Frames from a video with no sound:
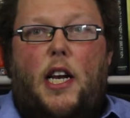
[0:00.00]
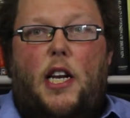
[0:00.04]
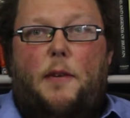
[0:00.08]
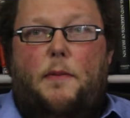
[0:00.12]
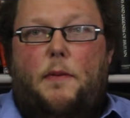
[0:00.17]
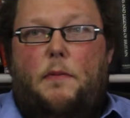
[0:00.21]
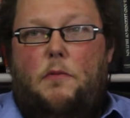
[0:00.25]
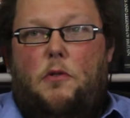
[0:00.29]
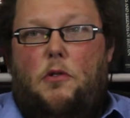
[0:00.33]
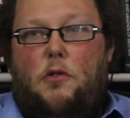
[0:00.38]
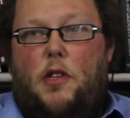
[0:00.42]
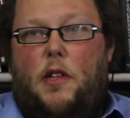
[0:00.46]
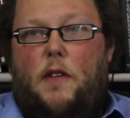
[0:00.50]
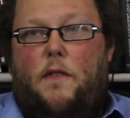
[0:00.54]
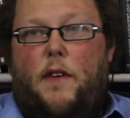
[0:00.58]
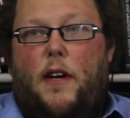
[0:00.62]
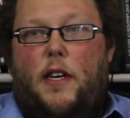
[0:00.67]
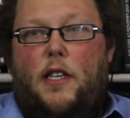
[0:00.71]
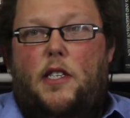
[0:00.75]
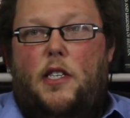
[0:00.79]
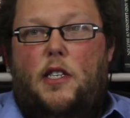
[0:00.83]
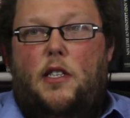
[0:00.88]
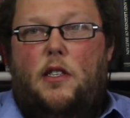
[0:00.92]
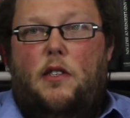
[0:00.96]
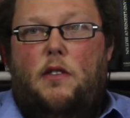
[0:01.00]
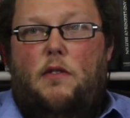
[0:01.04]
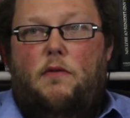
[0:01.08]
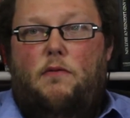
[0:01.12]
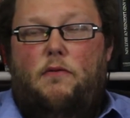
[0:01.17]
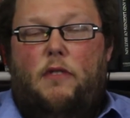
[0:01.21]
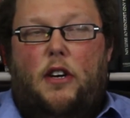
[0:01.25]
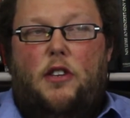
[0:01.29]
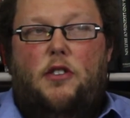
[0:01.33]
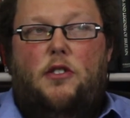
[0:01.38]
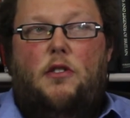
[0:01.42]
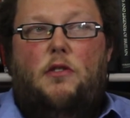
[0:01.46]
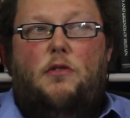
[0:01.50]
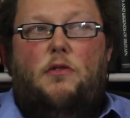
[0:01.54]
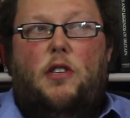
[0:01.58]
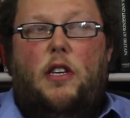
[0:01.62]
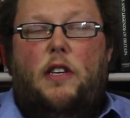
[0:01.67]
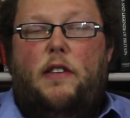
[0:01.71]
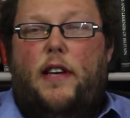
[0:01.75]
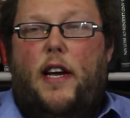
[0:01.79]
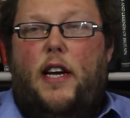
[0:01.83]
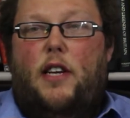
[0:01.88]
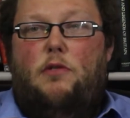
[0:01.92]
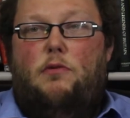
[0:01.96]
a little bit more on the effects than Russell
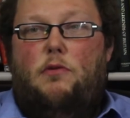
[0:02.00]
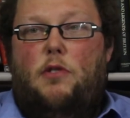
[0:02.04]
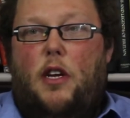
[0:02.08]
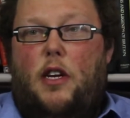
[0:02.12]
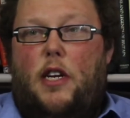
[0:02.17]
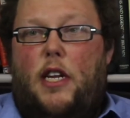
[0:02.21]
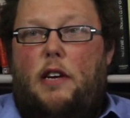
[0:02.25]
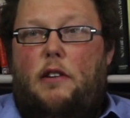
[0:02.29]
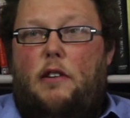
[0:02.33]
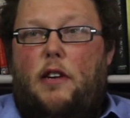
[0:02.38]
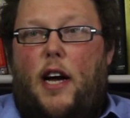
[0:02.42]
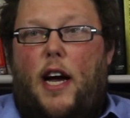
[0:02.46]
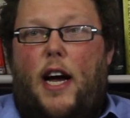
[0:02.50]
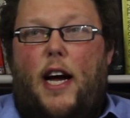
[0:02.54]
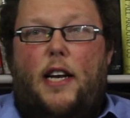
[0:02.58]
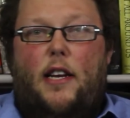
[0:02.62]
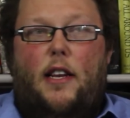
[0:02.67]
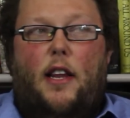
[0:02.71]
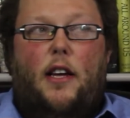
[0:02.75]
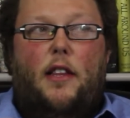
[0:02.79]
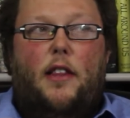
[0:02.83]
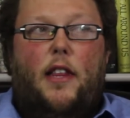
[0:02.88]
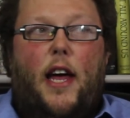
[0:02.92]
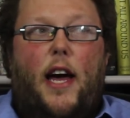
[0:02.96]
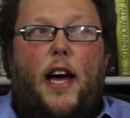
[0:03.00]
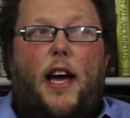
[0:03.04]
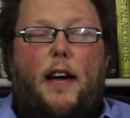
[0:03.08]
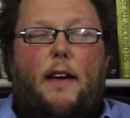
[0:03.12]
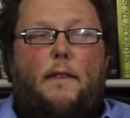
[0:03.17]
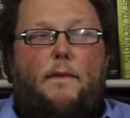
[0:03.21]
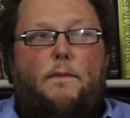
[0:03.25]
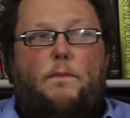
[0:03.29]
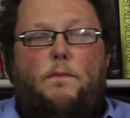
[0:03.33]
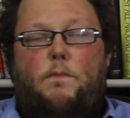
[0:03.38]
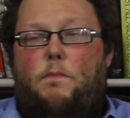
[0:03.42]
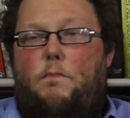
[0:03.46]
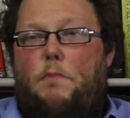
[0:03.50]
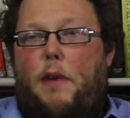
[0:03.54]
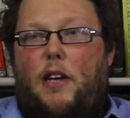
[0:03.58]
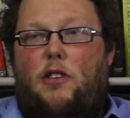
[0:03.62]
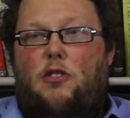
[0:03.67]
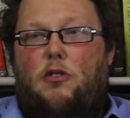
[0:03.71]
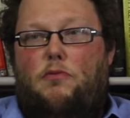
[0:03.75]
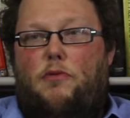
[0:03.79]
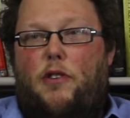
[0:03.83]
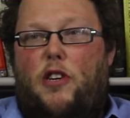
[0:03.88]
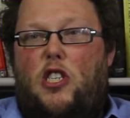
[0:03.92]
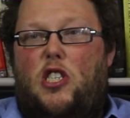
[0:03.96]
T Dares would have done. He would have had like their
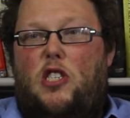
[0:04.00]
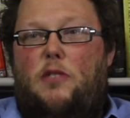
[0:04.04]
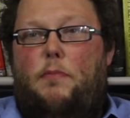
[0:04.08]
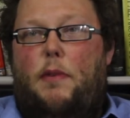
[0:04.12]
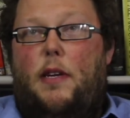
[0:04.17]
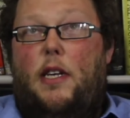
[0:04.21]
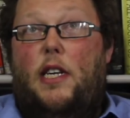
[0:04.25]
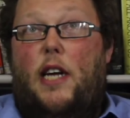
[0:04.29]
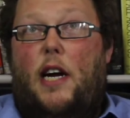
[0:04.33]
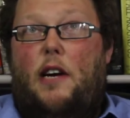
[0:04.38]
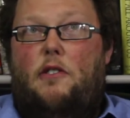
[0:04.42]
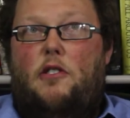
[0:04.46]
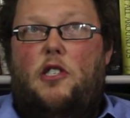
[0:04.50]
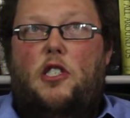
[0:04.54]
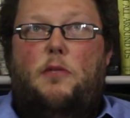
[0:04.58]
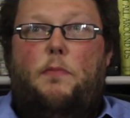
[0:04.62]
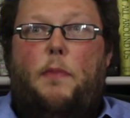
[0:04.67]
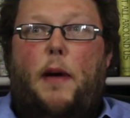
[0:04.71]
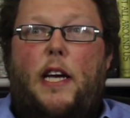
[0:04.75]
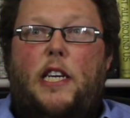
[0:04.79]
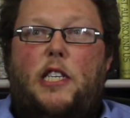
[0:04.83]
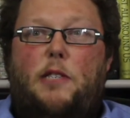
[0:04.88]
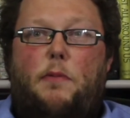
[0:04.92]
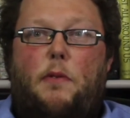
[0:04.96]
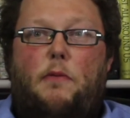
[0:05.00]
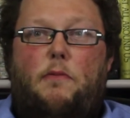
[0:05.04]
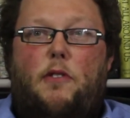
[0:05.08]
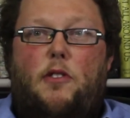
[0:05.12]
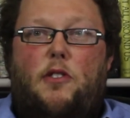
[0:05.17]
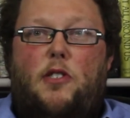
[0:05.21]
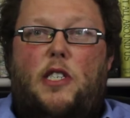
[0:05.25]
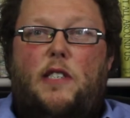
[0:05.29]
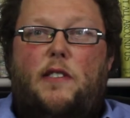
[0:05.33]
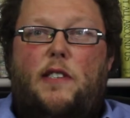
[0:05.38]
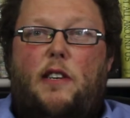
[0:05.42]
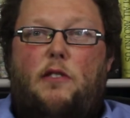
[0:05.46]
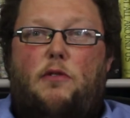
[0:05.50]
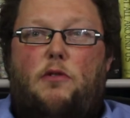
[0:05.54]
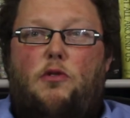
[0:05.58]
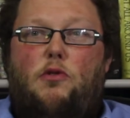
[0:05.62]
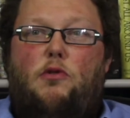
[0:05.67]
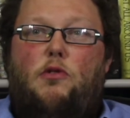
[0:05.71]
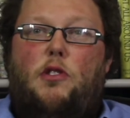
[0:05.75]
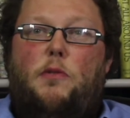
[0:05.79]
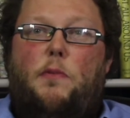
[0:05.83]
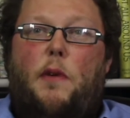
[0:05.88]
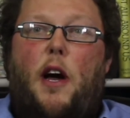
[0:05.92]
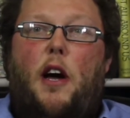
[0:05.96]
base operations been in outer space, but Russell T Dares was
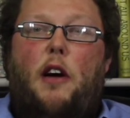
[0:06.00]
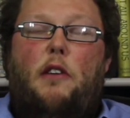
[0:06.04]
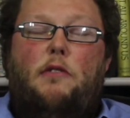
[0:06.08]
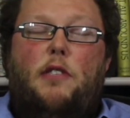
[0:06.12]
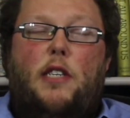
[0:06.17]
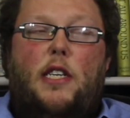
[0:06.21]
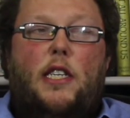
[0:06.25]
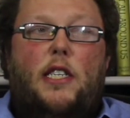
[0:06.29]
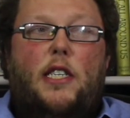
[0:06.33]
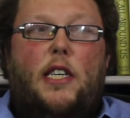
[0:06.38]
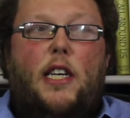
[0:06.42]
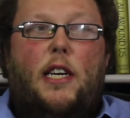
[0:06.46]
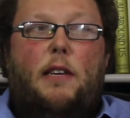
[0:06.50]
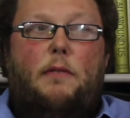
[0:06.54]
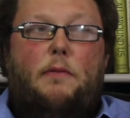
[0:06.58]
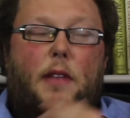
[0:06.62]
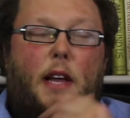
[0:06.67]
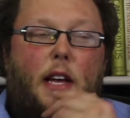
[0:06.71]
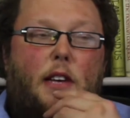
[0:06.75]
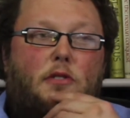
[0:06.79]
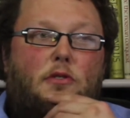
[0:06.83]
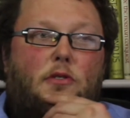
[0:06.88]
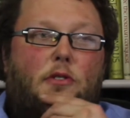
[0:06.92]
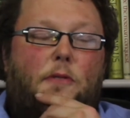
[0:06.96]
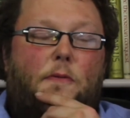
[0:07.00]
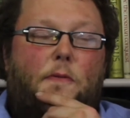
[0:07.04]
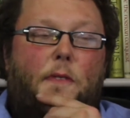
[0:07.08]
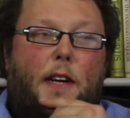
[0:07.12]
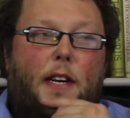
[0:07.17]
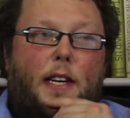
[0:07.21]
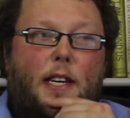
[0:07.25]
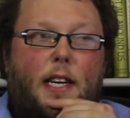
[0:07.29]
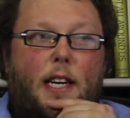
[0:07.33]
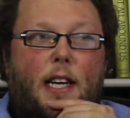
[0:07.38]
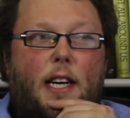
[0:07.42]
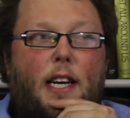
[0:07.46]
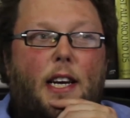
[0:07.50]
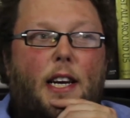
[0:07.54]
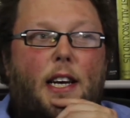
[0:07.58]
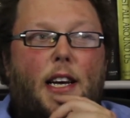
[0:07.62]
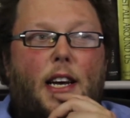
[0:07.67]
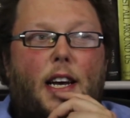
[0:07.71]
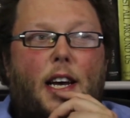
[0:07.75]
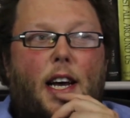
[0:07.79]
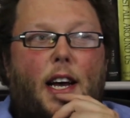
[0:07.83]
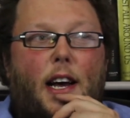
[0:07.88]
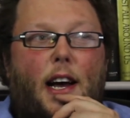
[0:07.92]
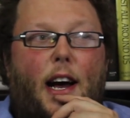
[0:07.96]
always a bit OTT with that sort of thing.
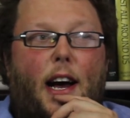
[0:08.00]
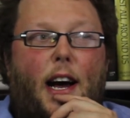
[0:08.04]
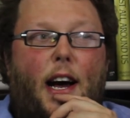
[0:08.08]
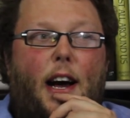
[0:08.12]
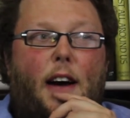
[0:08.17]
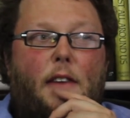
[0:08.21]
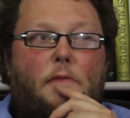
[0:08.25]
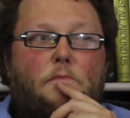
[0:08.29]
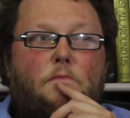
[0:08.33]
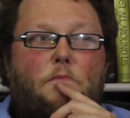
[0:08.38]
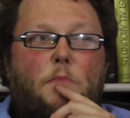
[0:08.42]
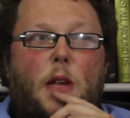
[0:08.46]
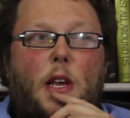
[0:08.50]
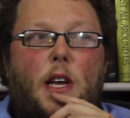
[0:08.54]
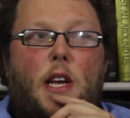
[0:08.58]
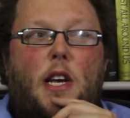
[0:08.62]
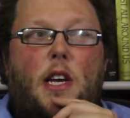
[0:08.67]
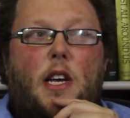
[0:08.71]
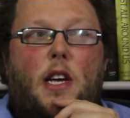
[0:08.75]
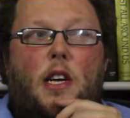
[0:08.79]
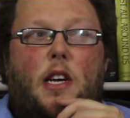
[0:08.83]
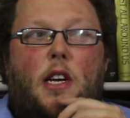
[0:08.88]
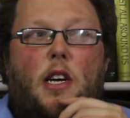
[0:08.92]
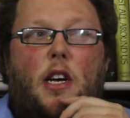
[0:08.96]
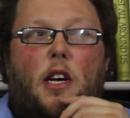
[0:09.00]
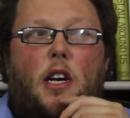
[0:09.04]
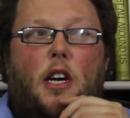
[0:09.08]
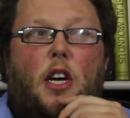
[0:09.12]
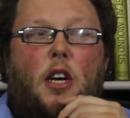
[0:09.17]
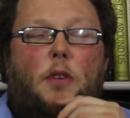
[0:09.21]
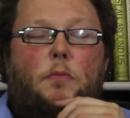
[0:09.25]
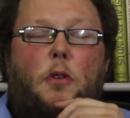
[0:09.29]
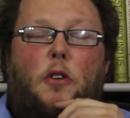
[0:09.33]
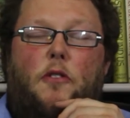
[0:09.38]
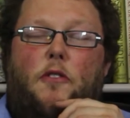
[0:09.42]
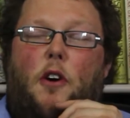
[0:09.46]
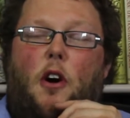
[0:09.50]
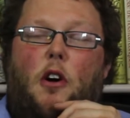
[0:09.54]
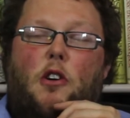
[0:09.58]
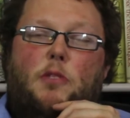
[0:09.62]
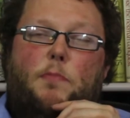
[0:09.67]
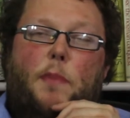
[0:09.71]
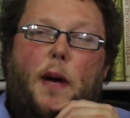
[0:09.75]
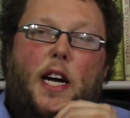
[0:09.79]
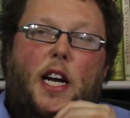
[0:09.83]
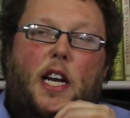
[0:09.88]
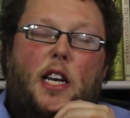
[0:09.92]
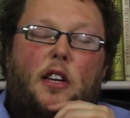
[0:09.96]
Moffat
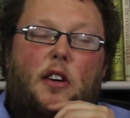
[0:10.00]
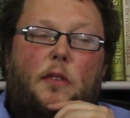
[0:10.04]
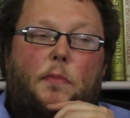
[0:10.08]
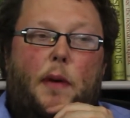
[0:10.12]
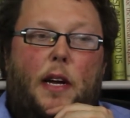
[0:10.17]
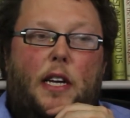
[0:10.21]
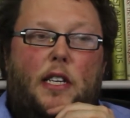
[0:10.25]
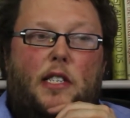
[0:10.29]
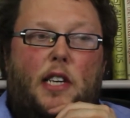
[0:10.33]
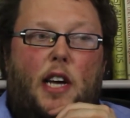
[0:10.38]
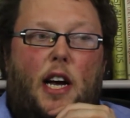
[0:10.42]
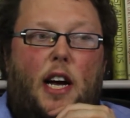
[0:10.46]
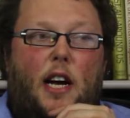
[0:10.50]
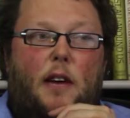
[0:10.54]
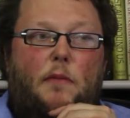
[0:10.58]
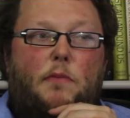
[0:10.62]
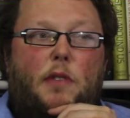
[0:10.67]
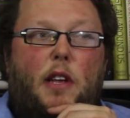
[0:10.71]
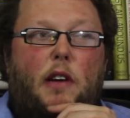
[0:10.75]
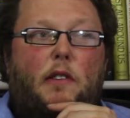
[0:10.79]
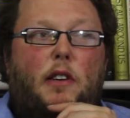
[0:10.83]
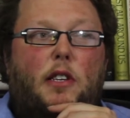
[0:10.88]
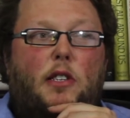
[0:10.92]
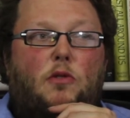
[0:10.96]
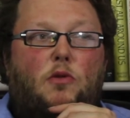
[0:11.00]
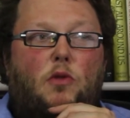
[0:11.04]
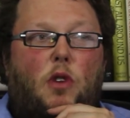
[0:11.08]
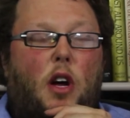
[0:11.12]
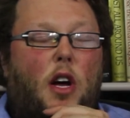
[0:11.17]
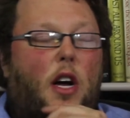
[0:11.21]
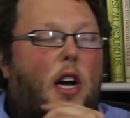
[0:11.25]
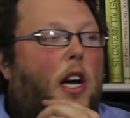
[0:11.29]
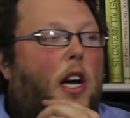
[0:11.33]
holds back a little bit. There isn't